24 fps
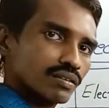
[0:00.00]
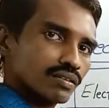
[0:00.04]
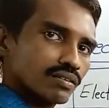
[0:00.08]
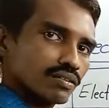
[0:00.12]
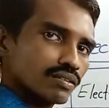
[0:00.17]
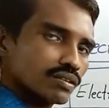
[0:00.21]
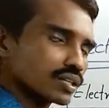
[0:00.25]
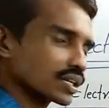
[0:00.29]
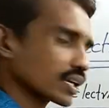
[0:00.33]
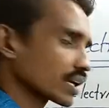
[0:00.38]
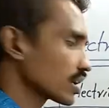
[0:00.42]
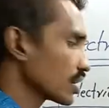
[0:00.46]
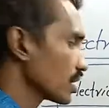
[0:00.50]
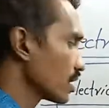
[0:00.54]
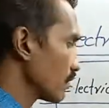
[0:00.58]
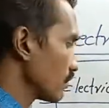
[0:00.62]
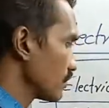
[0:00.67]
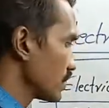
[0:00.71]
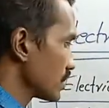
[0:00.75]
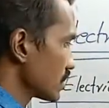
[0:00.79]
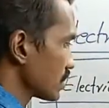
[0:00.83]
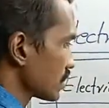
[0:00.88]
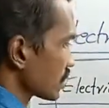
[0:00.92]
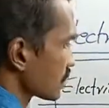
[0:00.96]
Okay,
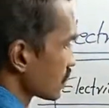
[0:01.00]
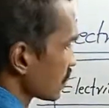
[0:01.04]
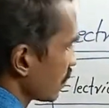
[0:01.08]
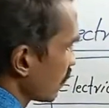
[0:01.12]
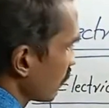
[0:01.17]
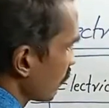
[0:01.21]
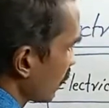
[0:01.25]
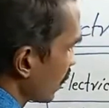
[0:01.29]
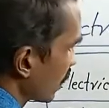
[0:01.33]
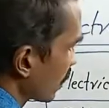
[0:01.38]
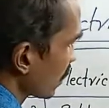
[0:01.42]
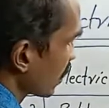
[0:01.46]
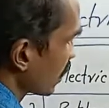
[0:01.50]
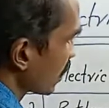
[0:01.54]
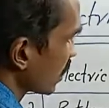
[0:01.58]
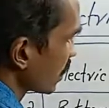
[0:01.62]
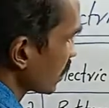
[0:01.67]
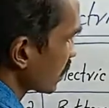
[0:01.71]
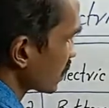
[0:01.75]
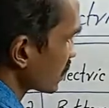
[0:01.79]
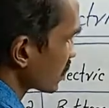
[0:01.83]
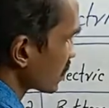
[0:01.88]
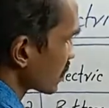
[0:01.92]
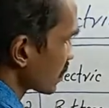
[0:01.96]
which is when
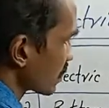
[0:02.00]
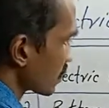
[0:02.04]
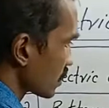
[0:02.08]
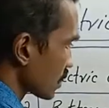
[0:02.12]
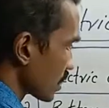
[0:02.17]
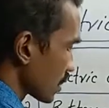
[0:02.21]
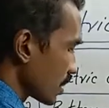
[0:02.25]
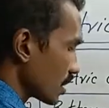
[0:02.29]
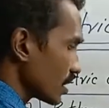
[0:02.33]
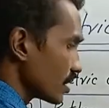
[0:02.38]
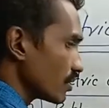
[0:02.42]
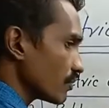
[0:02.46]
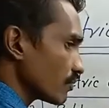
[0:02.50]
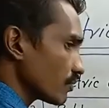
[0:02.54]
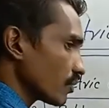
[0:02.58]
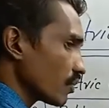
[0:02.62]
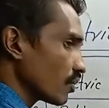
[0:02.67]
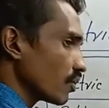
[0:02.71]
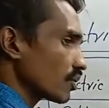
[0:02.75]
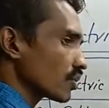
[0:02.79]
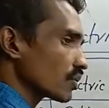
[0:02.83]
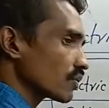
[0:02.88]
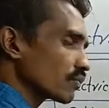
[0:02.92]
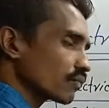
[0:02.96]
it is 3,
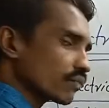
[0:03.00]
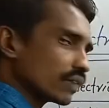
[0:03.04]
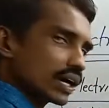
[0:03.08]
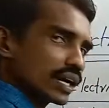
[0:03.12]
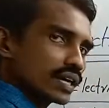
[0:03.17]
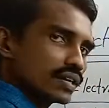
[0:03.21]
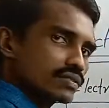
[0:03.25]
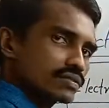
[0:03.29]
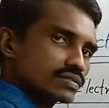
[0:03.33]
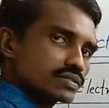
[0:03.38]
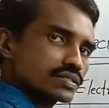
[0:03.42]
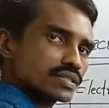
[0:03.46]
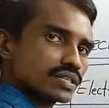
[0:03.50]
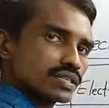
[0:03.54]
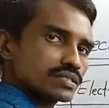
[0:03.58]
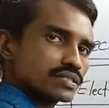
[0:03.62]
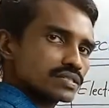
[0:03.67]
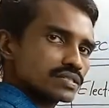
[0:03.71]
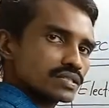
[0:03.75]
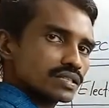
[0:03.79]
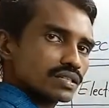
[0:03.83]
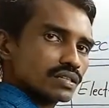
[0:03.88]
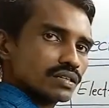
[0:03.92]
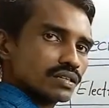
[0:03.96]
4, 5,
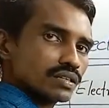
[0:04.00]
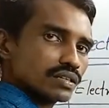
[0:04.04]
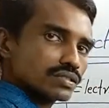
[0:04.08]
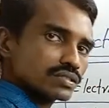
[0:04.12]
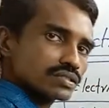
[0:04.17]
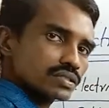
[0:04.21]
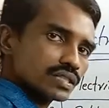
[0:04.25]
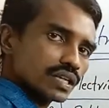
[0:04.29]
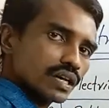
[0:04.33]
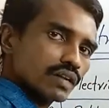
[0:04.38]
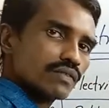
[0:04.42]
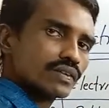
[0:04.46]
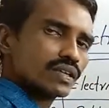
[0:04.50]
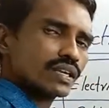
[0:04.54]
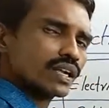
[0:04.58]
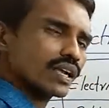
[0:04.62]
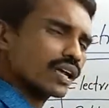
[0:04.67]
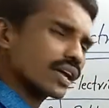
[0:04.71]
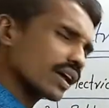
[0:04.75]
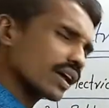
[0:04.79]
6, 7,